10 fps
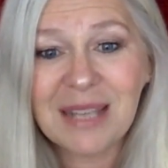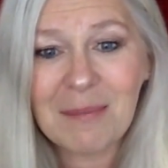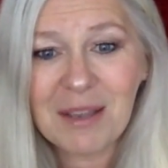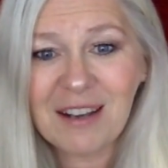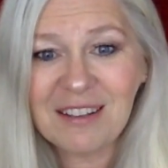
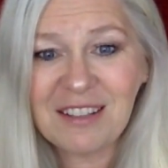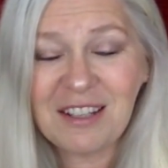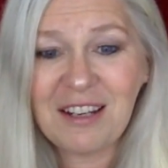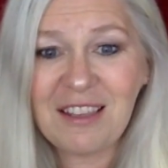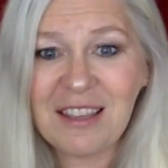I'm not going to tell
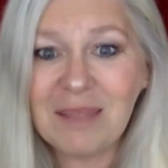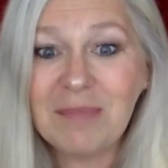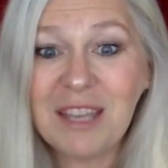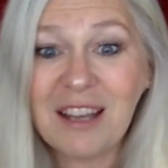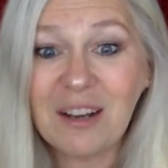you anything.
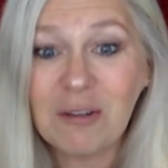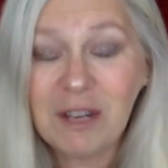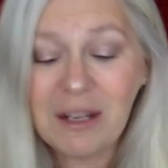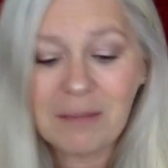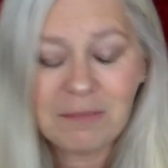You got to go
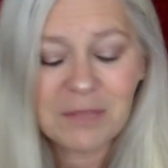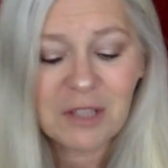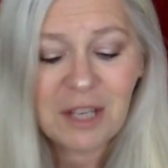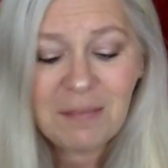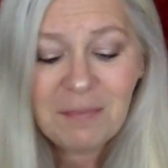read it.
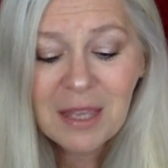Okay.